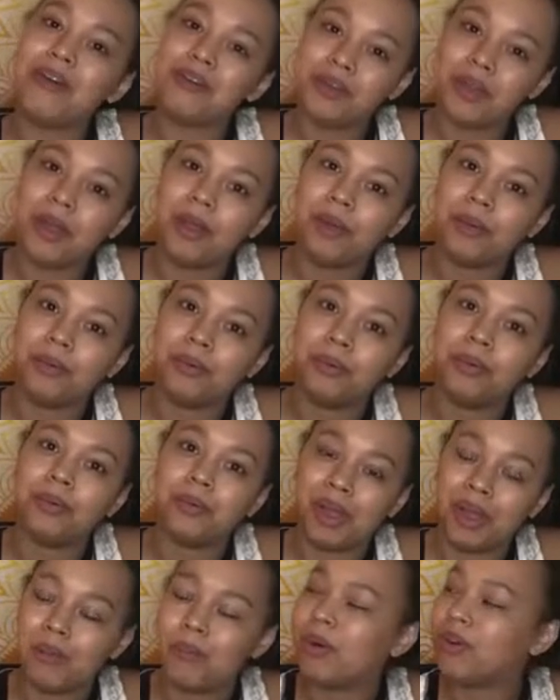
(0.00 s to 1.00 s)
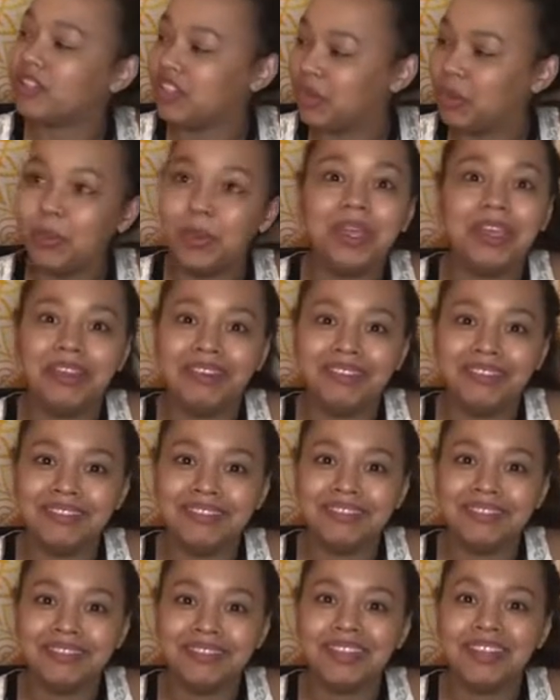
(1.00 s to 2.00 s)
know who I want to win,
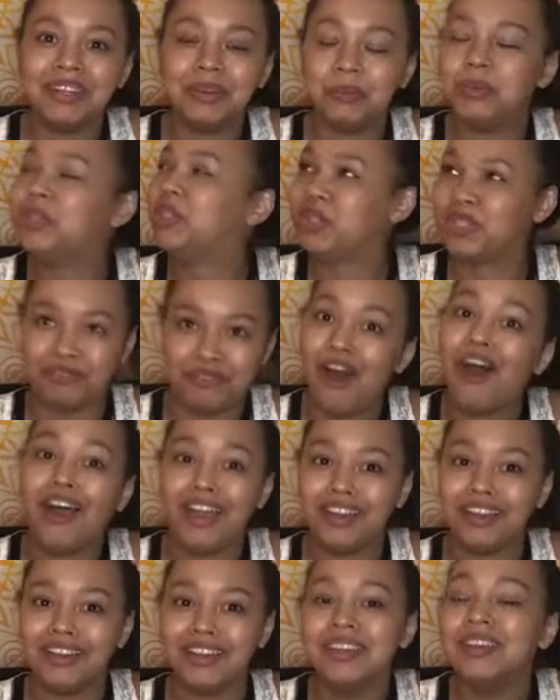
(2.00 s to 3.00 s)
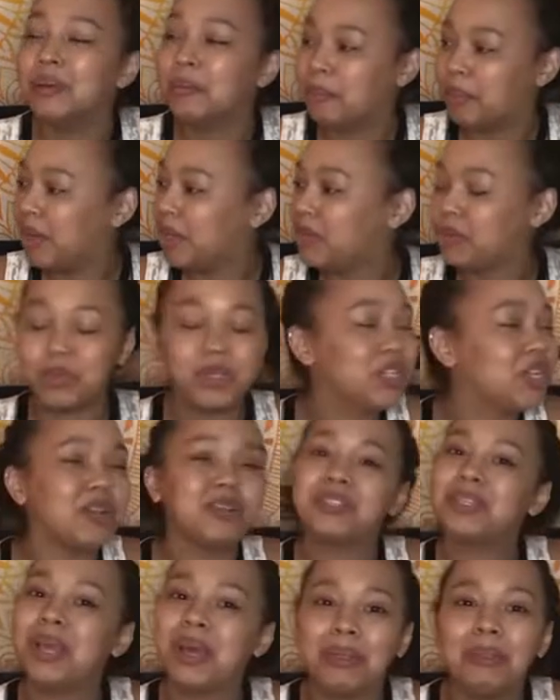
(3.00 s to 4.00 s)
which is fine, but we shall
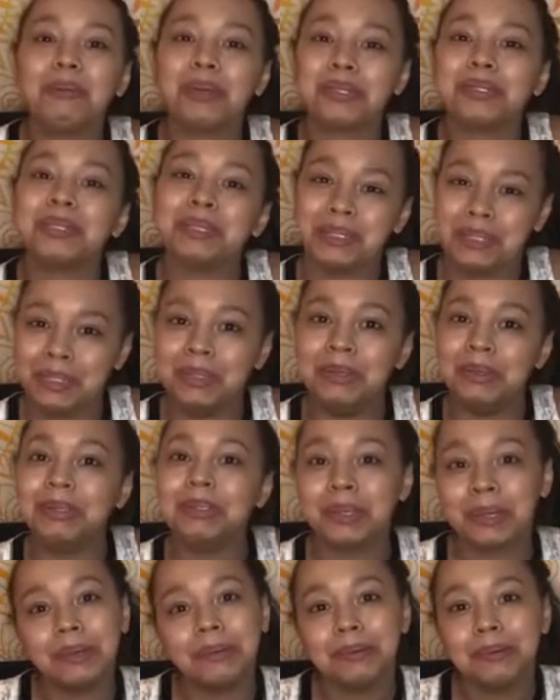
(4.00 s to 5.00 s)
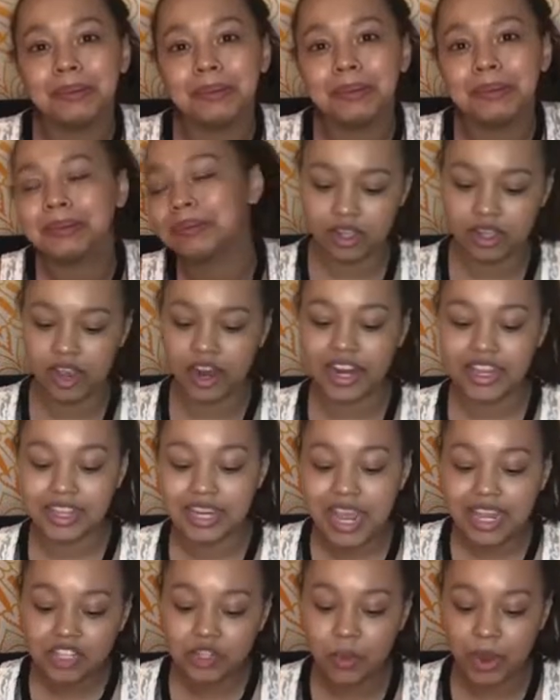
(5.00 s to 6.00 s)
see how the rest of the series goes. All right, the
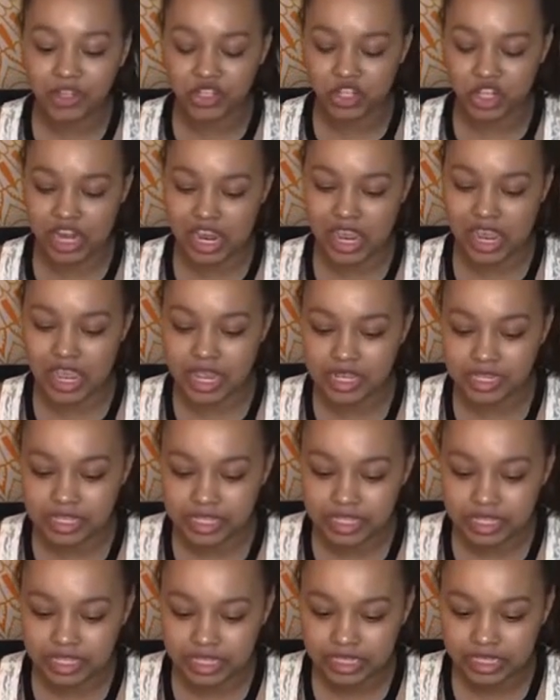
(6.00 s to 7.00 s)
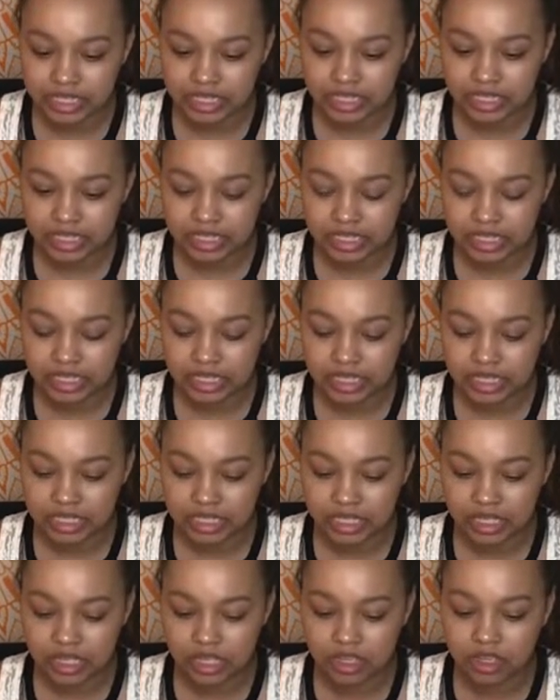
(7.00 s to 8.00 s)
next question is
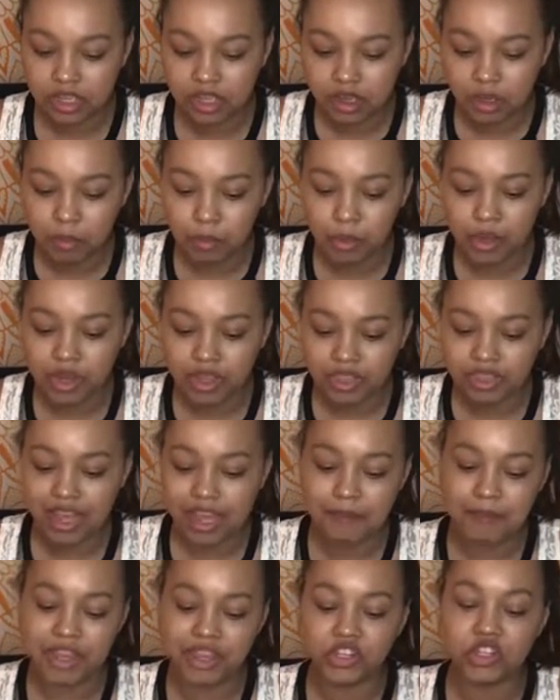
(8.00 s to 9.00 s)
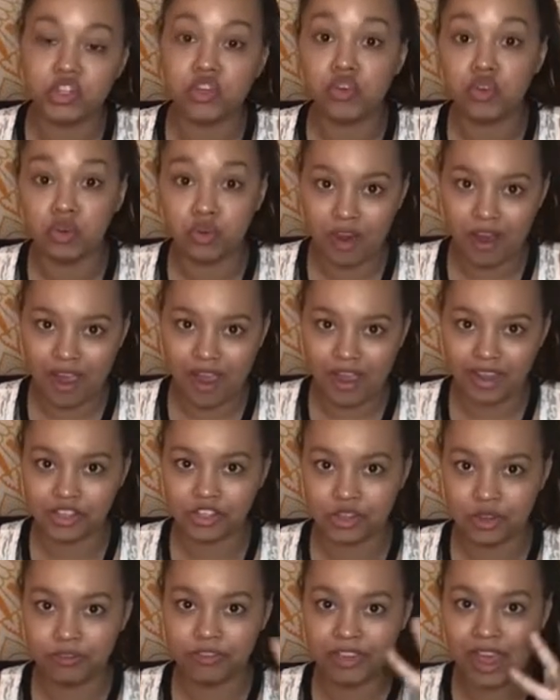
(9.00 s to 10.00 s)
book that made you cry. So
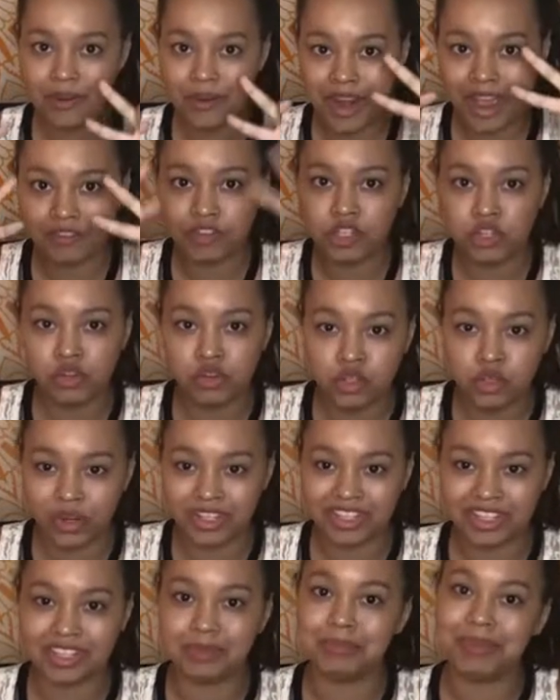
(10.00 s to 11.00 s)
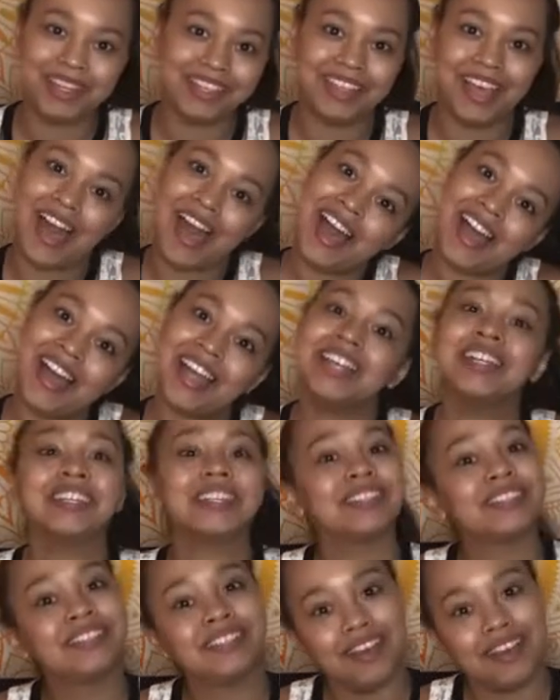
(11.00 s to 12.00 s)
for that one, I have two choices because I
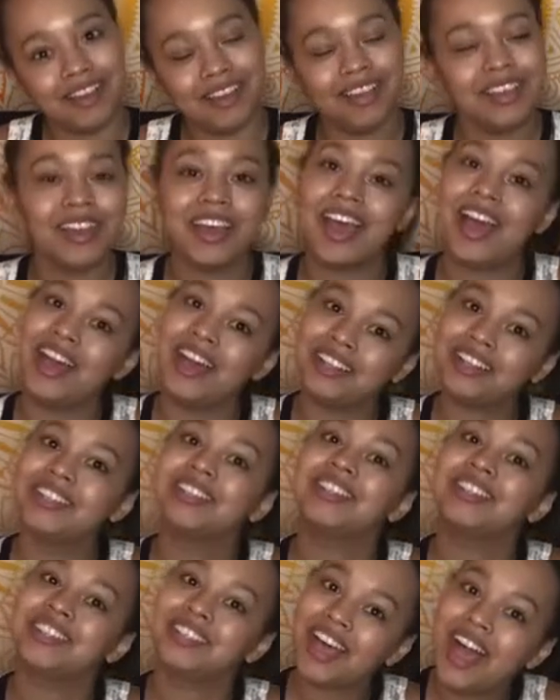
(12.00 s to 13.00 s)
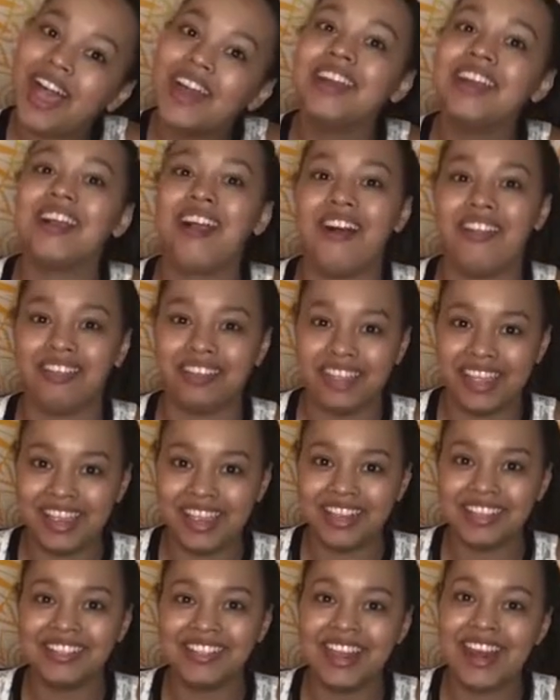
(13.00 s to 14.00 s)
suck at deciding on
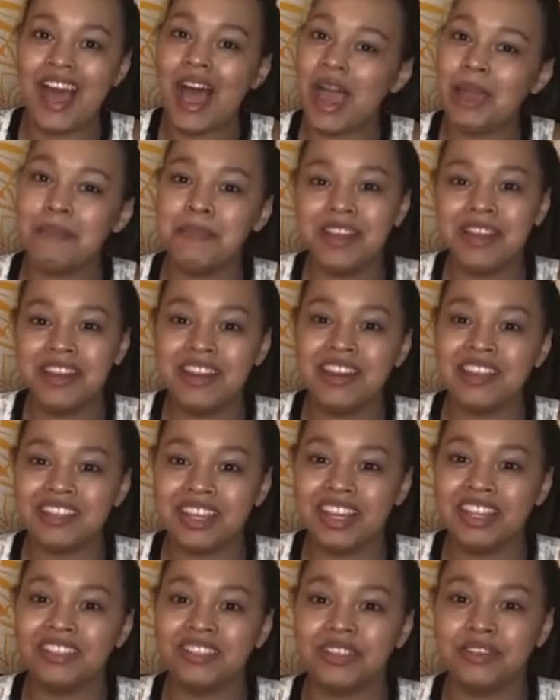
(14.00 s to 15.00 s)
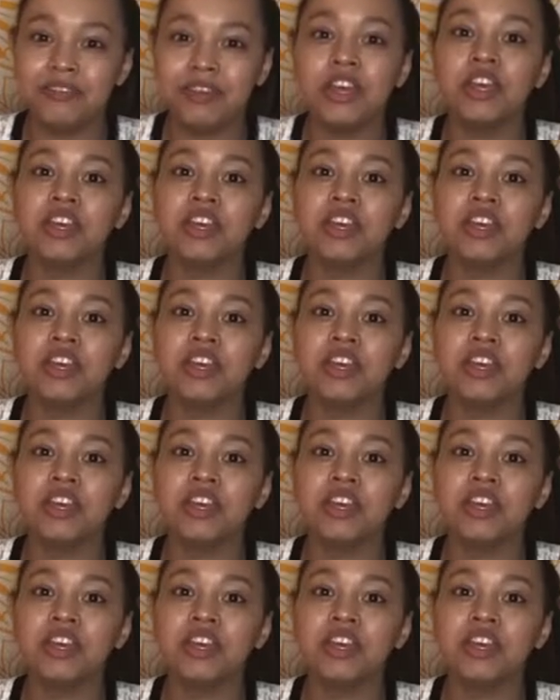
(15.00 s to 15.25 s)
things and I'm an indecisive